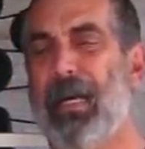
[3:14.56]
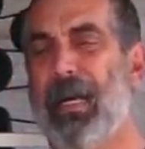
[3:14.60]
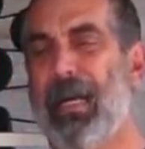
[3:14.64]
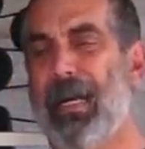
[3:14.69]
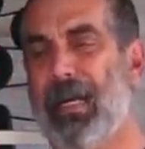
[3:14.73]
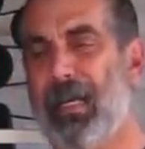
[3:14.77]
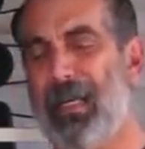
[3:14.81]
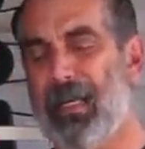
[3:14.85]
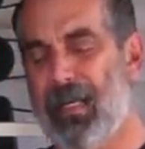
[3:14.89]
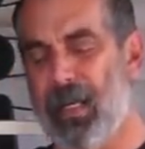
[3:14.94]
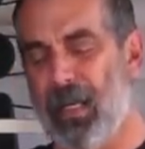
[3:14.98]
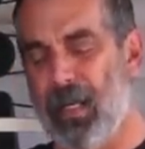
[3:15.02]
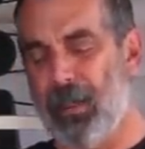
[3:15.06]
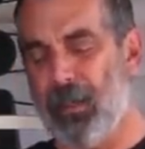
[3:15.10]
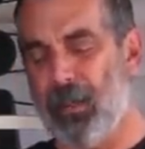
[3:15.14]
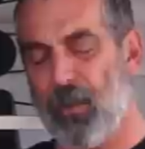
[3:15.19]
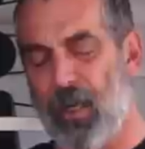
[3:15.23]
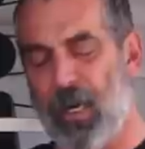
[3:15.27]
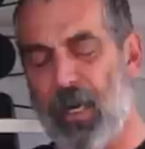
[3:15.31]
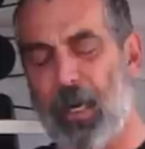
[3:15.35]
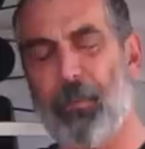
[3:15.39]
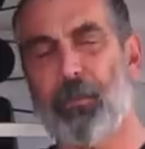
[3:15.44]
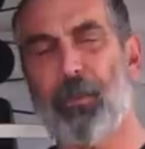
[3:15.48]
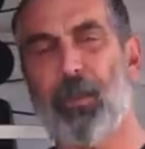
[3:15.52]
And then the other
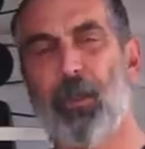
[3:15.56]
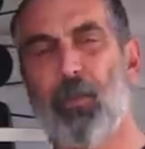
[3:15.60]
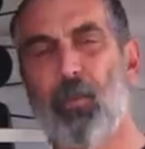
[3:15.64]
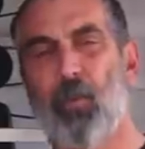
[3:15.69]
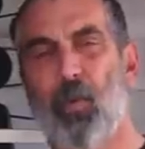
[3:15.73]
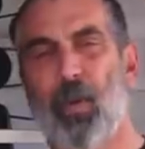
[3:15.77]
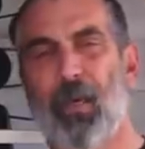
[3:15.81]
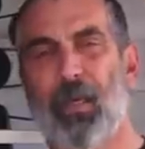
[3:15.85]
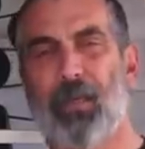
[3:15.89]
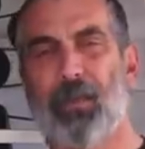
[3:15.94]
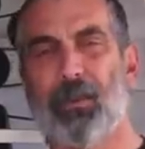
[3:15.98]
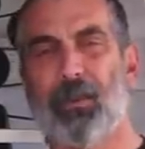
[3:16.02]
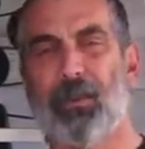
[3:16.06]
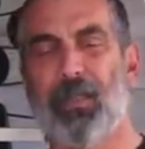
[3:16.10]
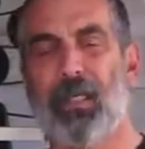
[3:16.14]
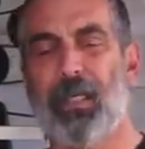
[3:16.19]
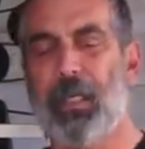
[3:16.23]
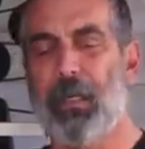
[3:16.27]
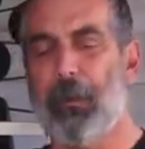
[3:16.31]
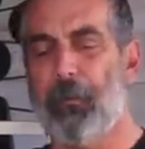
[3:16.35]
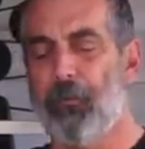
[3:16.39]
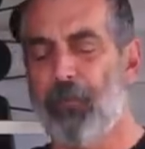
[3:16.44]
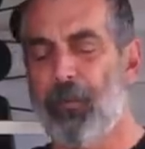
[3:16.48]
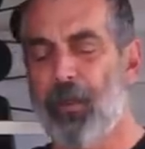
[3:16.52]
option was
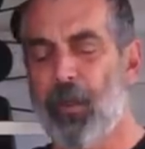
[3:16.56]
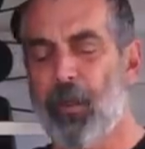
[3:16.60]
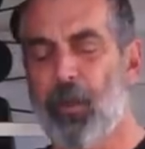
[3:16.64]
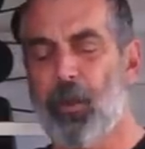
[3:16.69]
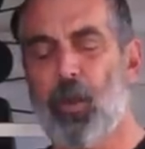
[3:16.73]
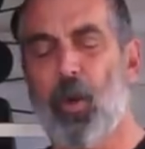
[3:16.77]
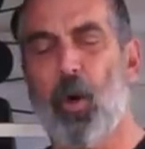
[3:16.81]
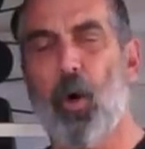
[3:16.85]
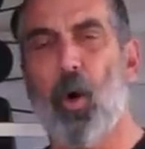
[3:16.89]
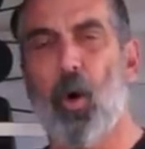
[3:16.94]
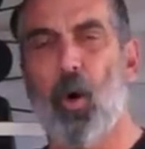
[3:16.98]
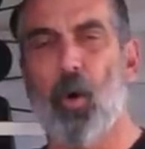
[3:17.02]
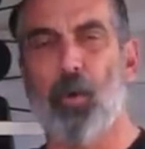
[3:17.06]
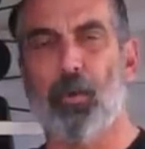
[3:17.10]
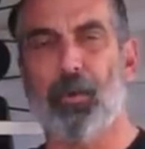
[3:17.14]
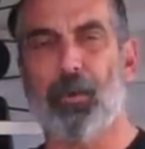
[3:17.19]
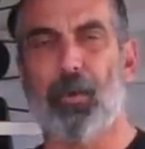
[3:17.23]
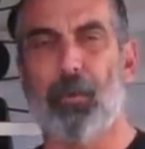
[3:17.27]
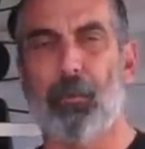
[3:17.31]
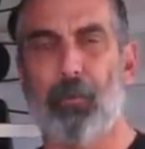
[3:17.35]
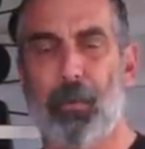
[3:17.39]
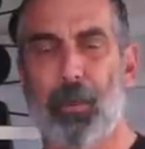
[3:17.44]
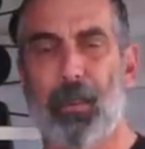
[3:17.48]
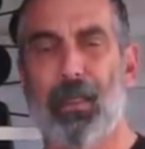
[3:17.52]
the
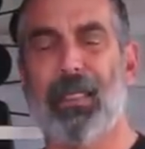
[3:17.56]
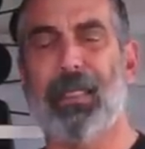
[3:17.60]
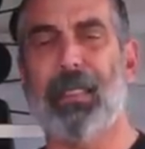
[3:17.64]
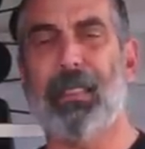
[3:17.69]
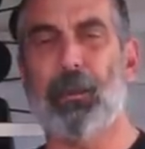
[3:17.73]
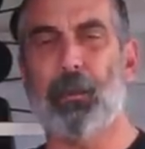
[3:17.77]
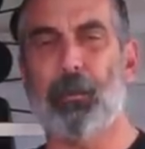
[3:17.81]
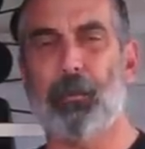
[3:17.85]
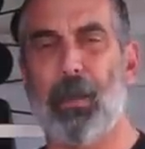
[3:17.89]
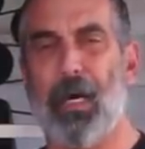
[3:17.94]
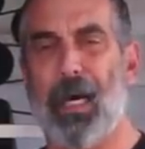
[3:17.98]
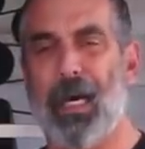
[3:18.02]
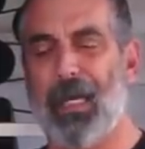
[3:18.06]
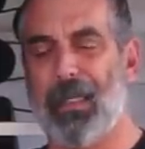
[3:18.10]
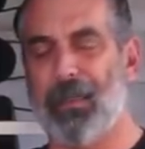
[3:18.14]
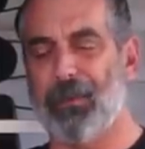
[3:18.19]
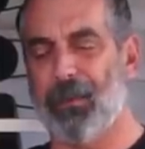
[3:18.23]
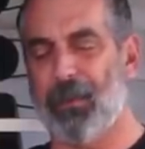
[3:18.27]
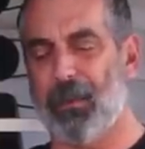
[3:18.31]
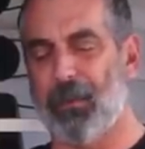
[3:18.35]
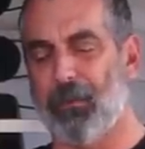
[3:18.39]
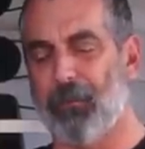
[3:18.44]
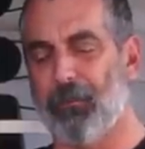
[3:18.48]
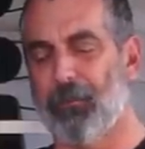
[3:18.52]
Colt Police
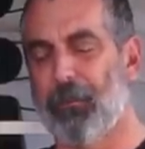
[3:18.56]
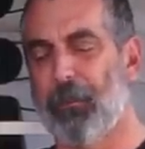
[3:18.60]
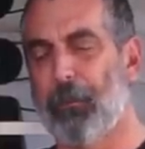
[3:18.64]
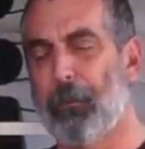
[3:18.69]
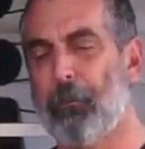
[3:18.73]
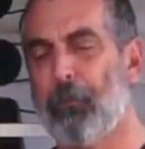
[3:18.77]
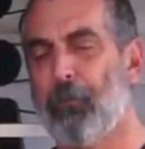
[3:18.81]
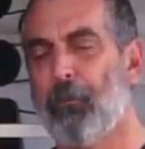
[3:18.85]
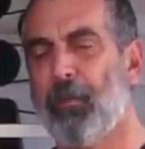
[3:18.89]
Positive.